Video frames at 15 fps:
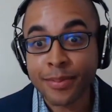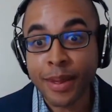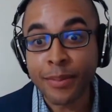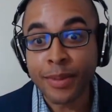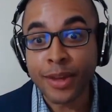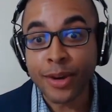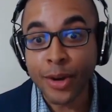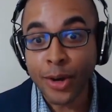may
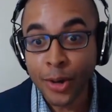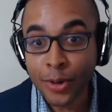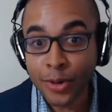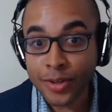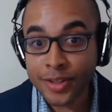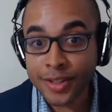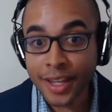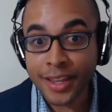be a
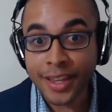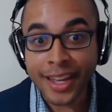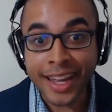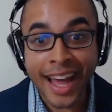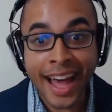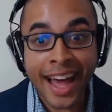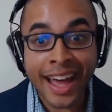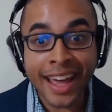hoax and the
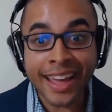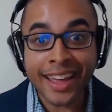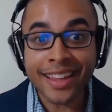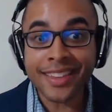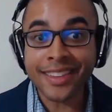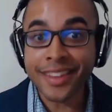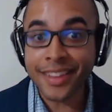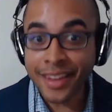guy
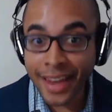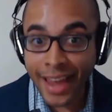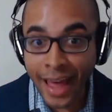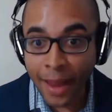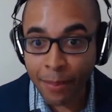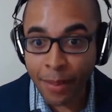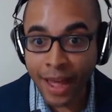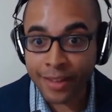did
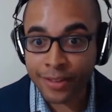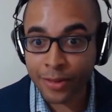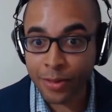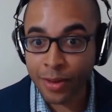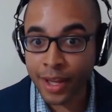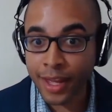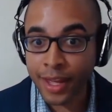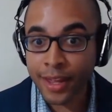not pass
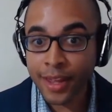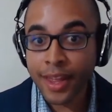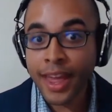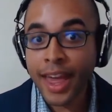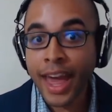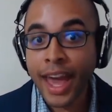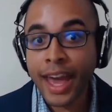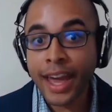away
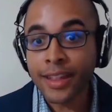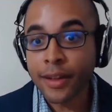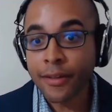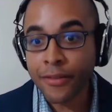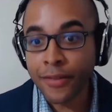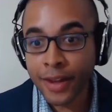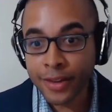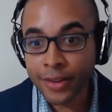and the
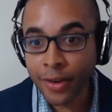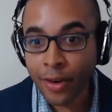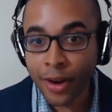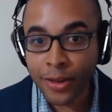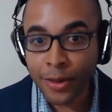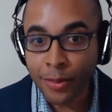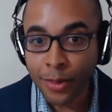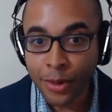funds are
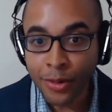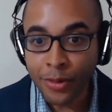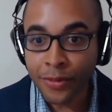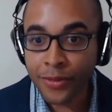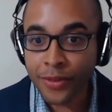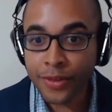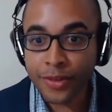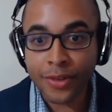on the
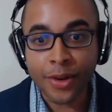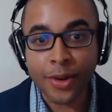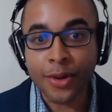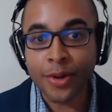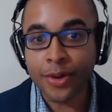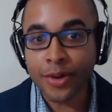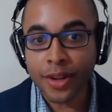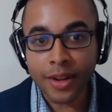move.
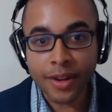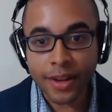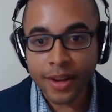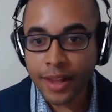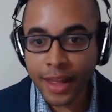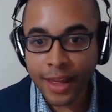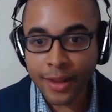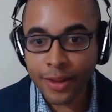So,
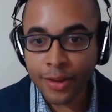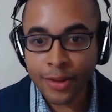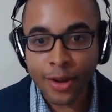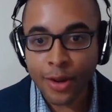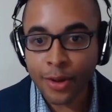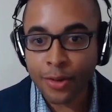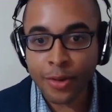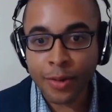you
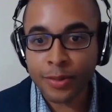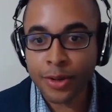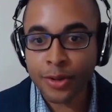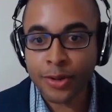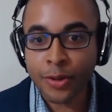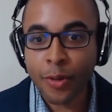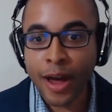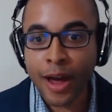know, crypto
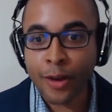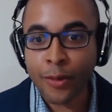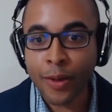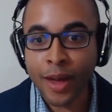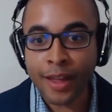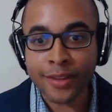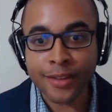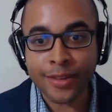is a wild
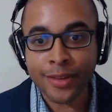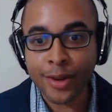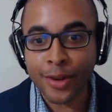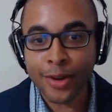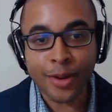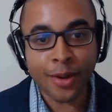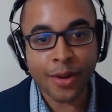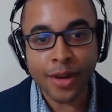west.
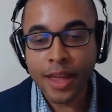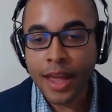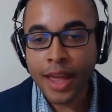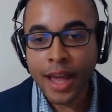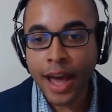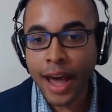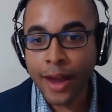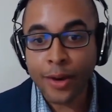So,
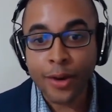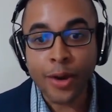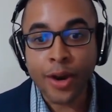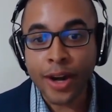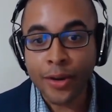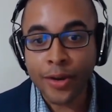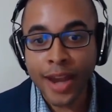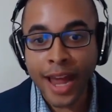I don't know,
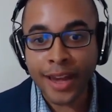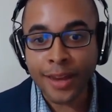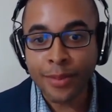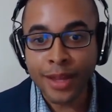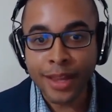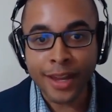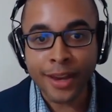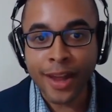190
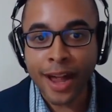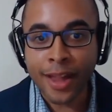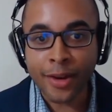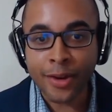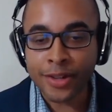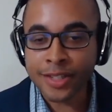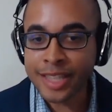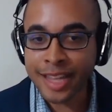million
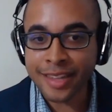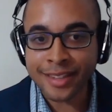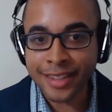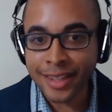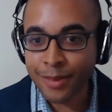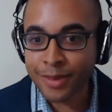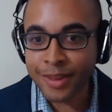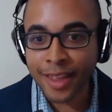dollars that
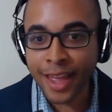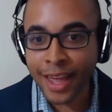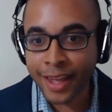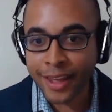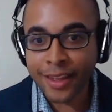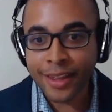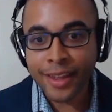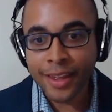seems
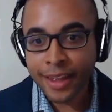like